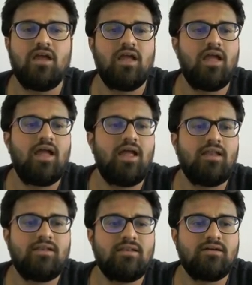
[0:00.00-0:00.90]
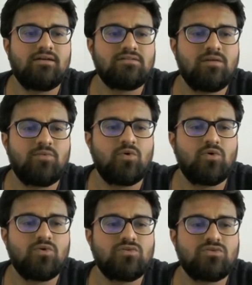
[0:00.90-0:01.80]
And uh,
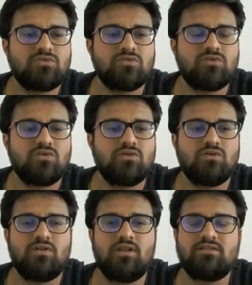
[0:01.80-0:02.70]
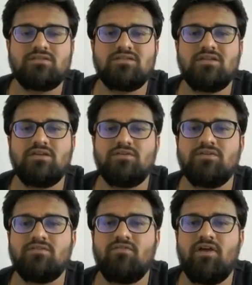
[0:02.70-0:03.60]
suppose, let's see
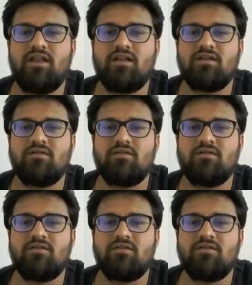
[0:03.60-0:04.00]
where